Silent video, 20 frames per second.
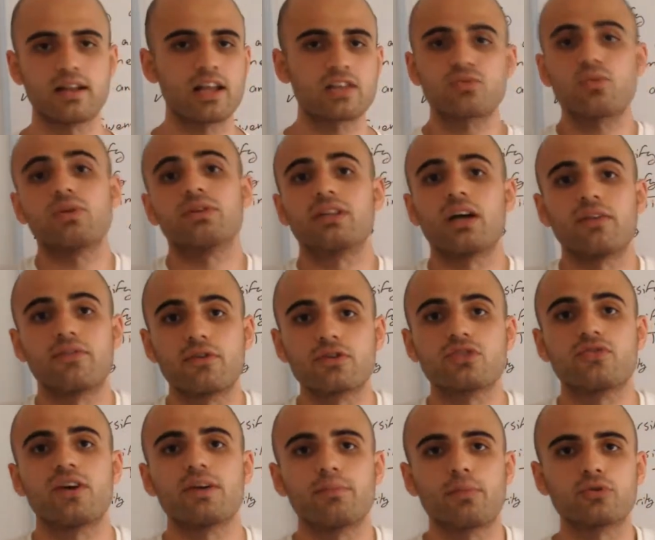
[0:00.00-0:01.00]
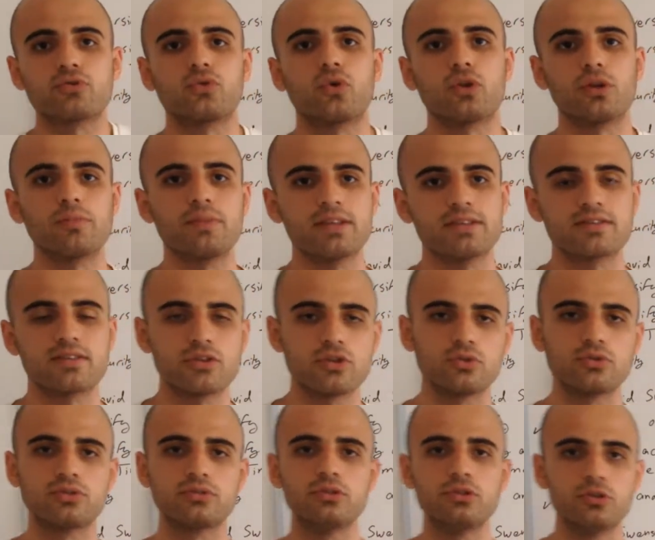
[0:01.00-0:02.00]
and that's what diversified portfolio means. That
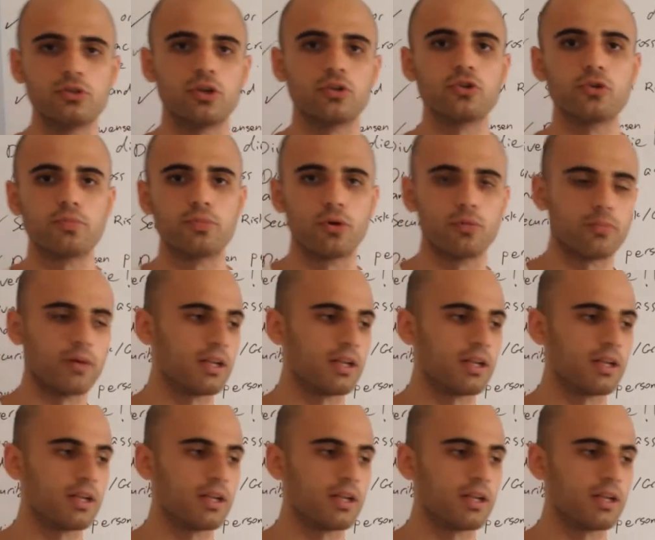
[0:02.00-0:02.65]
you put